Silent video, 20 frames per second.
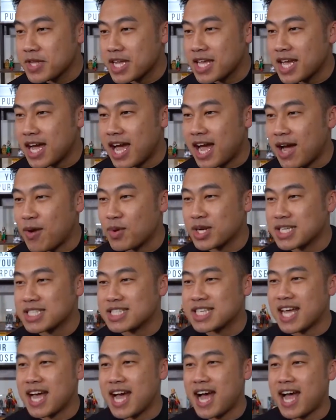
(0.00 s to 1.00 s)
I want to
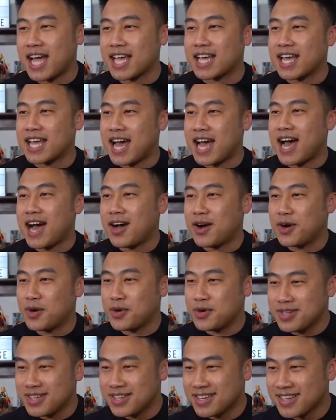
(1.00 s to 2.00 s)
say hi,
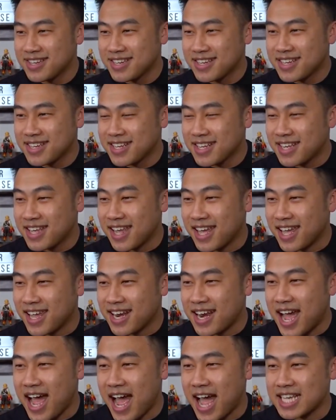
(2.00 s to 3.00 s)
Gao, and
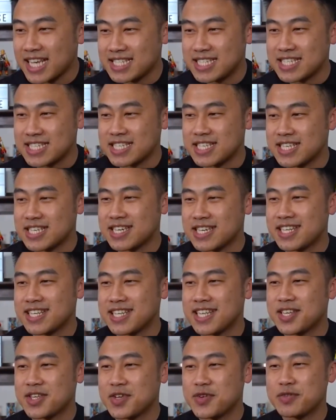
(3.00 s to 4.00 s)
hi, Sinia.
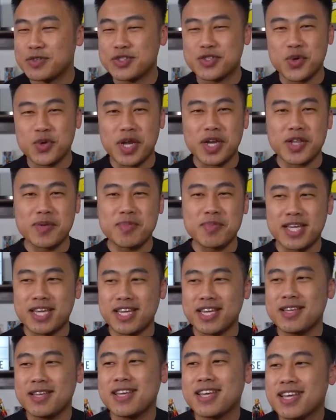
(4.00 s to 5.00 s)
Thank you for joining
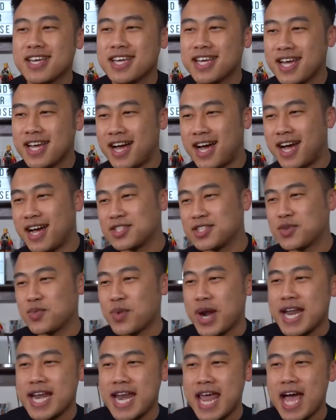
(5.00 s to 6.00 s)
me. So
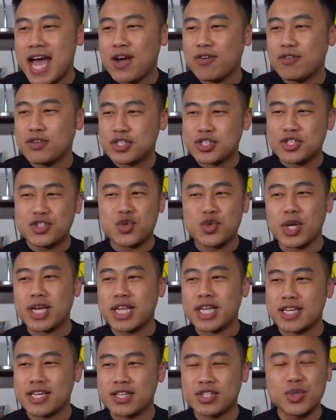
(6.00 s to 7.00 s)
right now, you're just
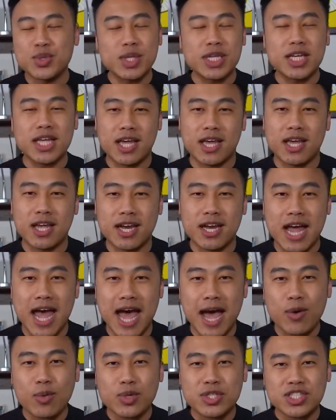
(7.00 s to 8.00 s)
joining in, tuning in.
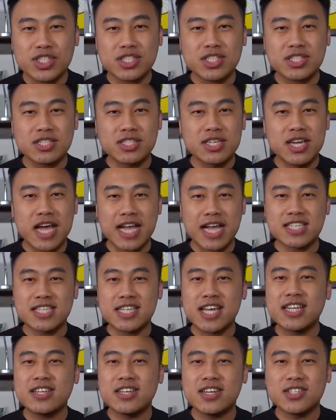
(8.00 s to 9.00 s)
I just
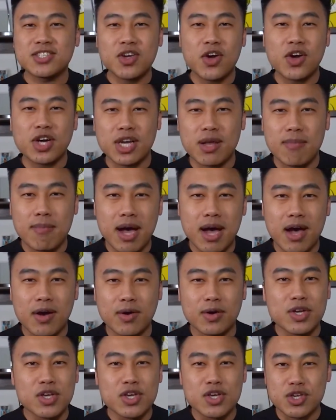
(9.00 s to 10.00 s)
got done talking
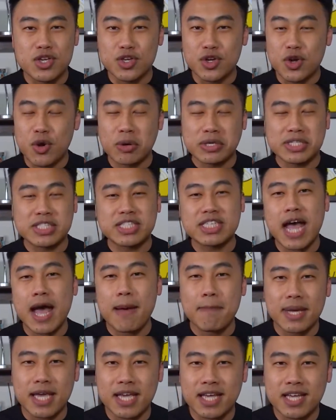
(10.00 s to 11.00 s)
about you going
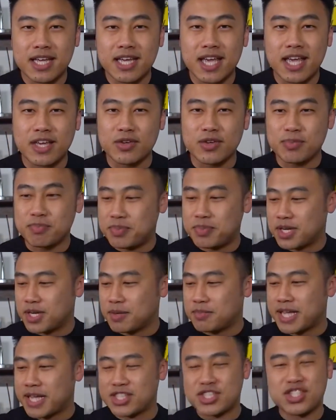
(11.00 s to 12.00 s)
shopping and you pick up
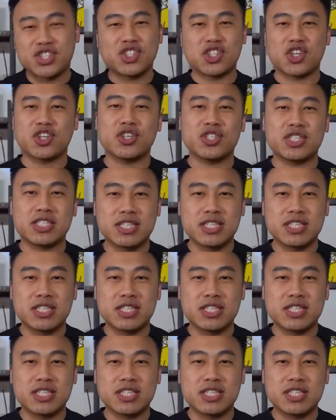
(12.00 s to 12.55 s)
that shirt.